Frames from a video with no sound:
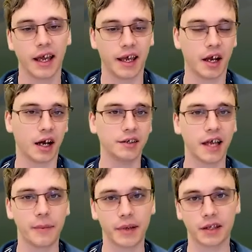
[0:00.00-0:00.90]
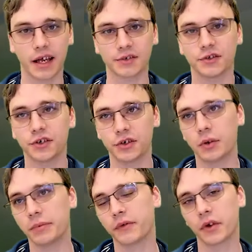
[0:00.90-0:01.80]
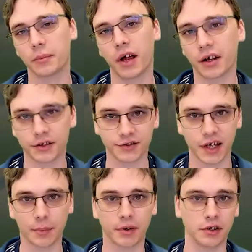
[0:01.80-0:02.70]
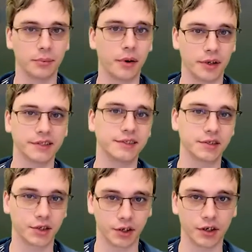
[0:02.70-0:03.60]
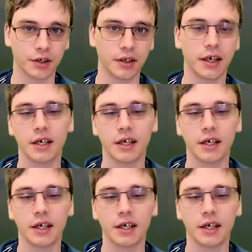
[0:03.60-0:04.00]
And untapping allows you to do it before the blocker step on your opponent's turn,